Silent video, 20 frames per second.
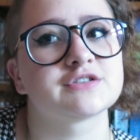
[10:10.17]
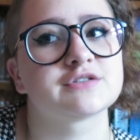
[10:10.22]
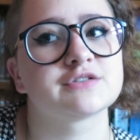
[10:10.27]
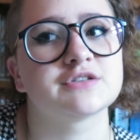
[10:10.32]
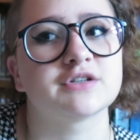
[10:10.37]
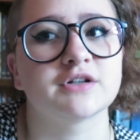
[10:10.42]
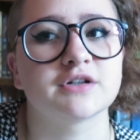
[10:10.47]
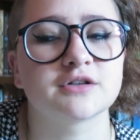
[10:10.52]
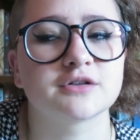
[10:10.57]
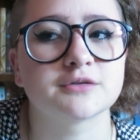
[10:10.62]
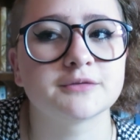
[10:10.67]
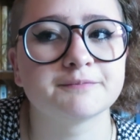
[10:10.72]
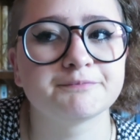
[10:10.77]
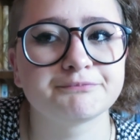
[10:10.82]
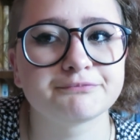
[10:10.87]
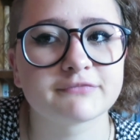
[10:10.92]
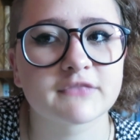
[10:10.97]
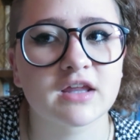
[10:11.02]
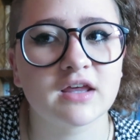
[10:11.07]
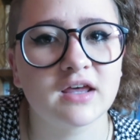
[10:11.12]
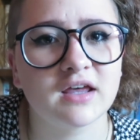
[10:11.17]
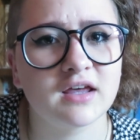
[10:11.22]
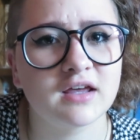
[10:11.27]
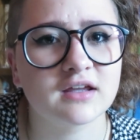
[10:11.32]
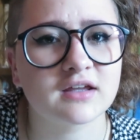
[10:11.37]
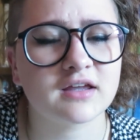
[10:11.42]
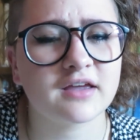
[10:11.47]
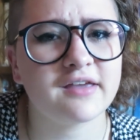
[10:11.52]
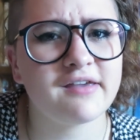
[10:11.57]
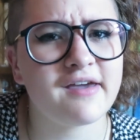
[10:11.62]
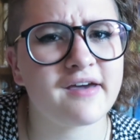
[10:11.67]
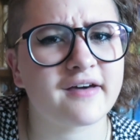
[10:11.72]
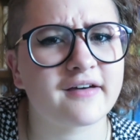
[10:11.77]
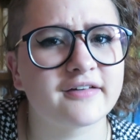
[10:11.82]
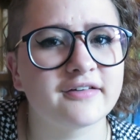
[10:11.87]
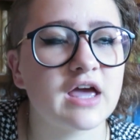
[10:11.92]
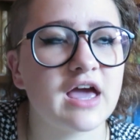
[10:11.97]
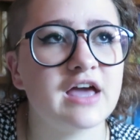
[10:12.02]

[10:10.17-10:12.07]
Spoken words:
So yeah,